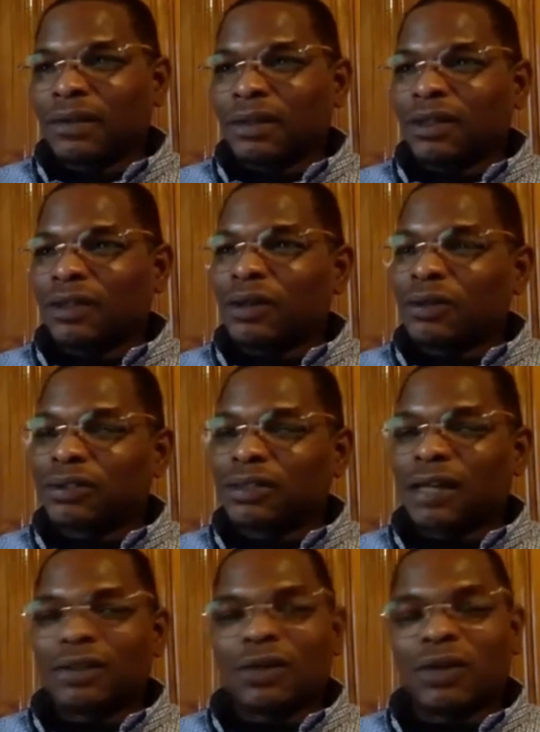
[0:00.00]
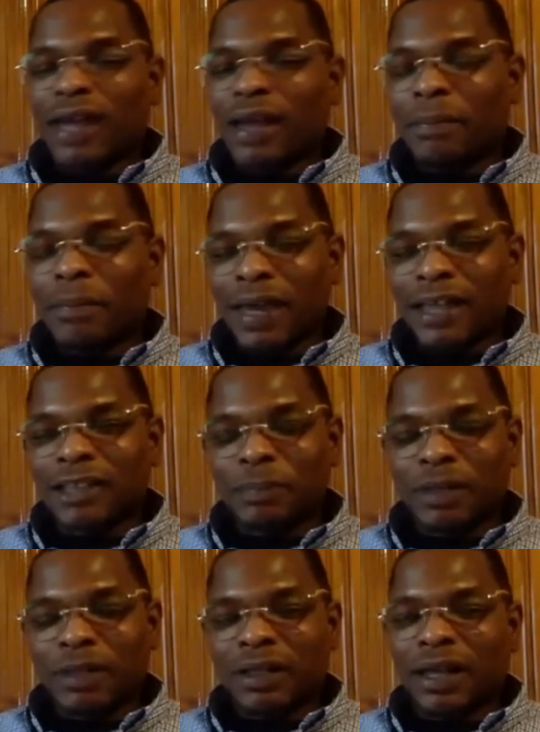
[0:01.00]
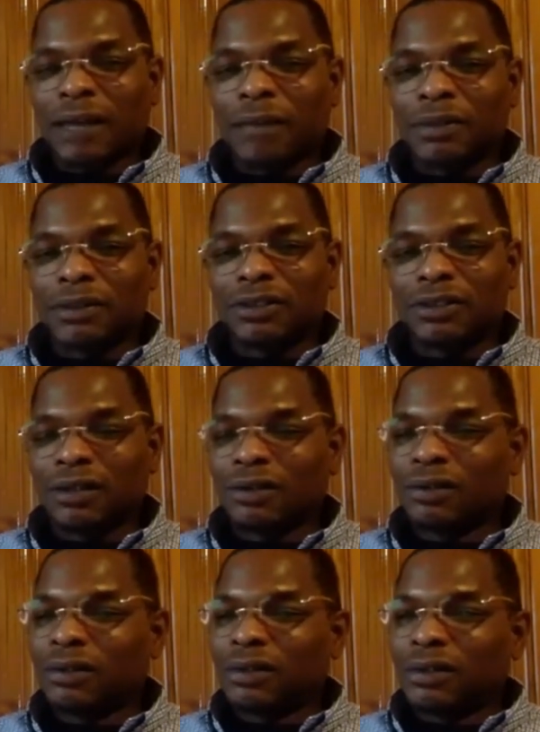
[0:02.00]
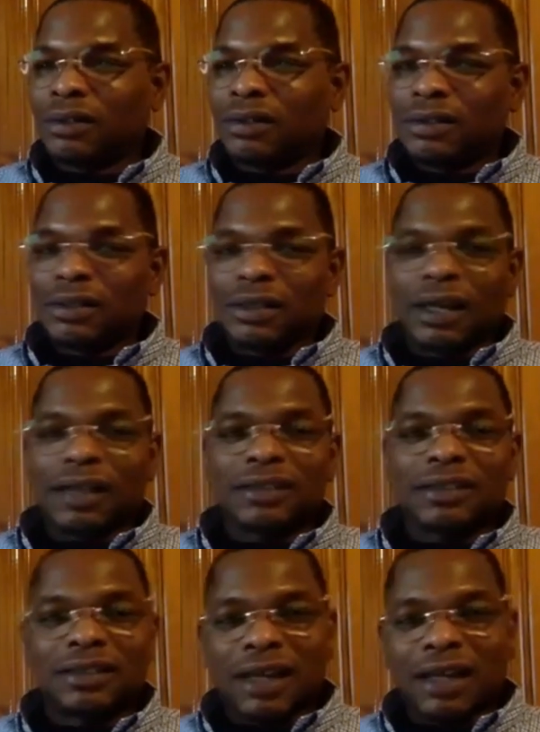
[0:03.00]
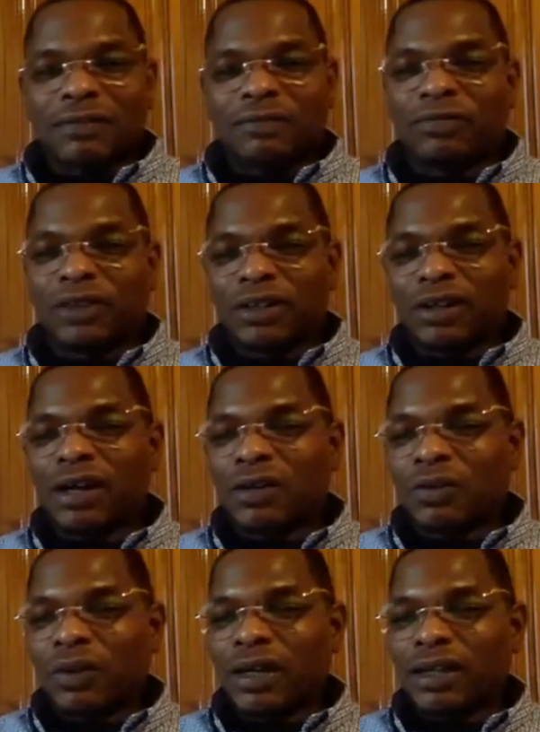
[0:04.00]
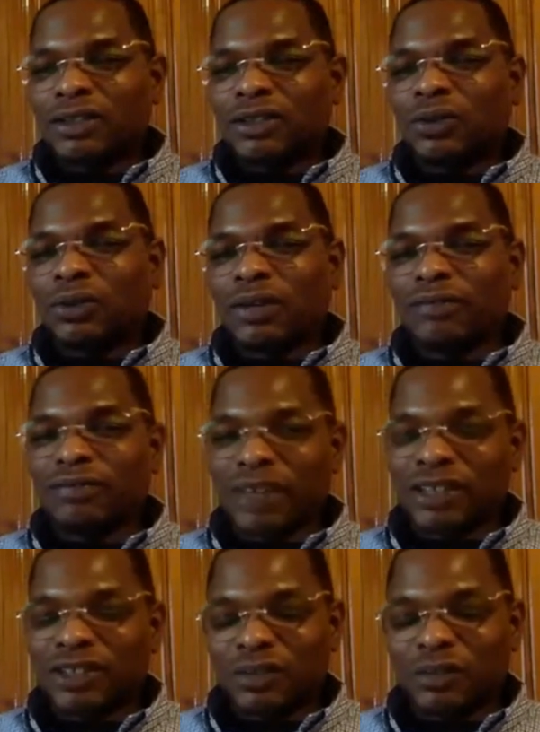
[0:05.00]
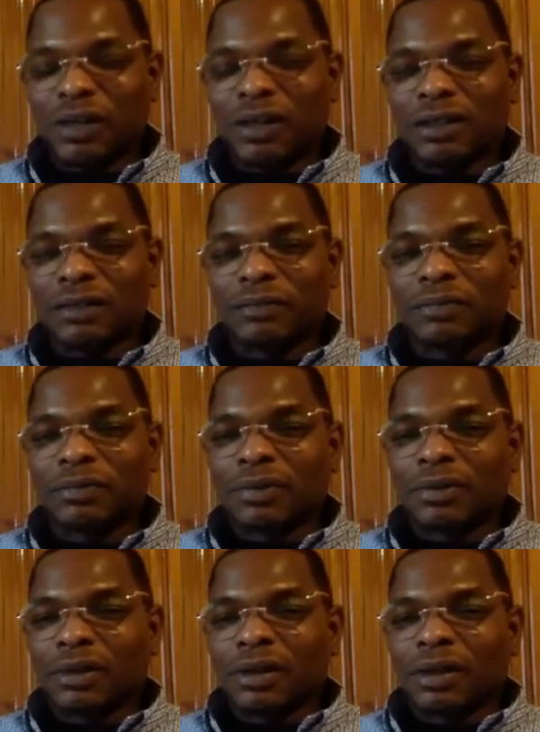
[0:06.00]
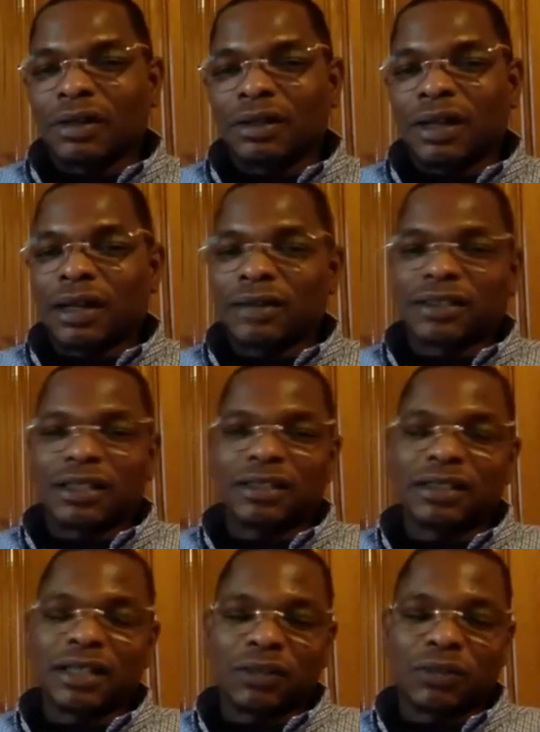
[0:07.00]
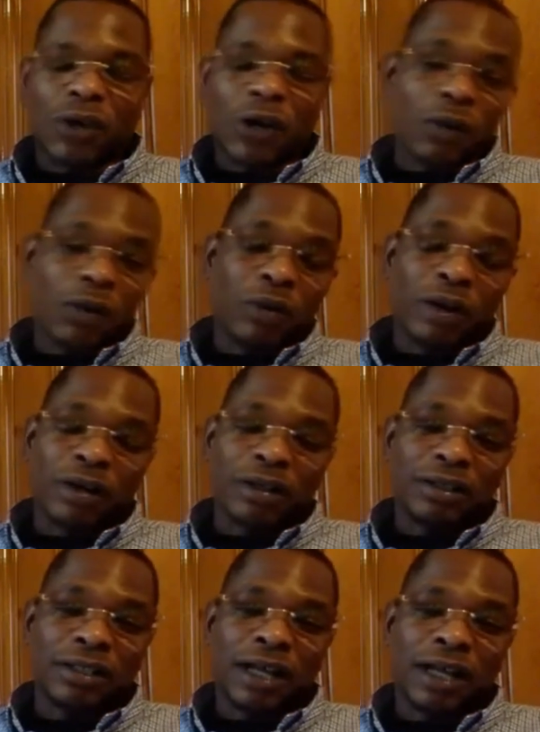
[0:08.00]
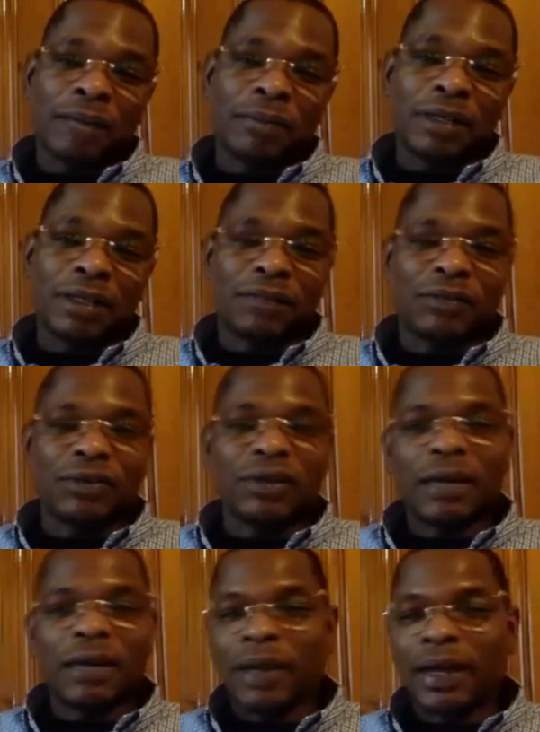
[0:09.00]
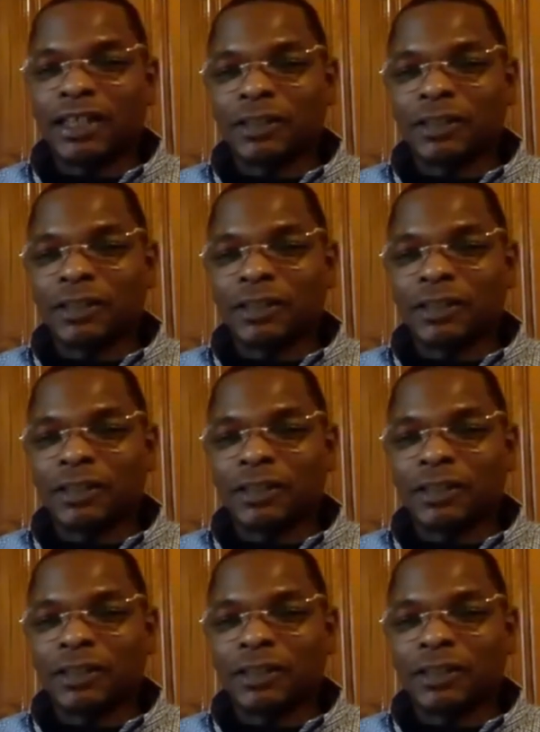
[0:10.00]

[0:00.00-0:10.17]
you know, don't have bad spending habits, you know. Like figure out a way to invest your money. Like I said, there's nothing wrong with working a job, but if you got bad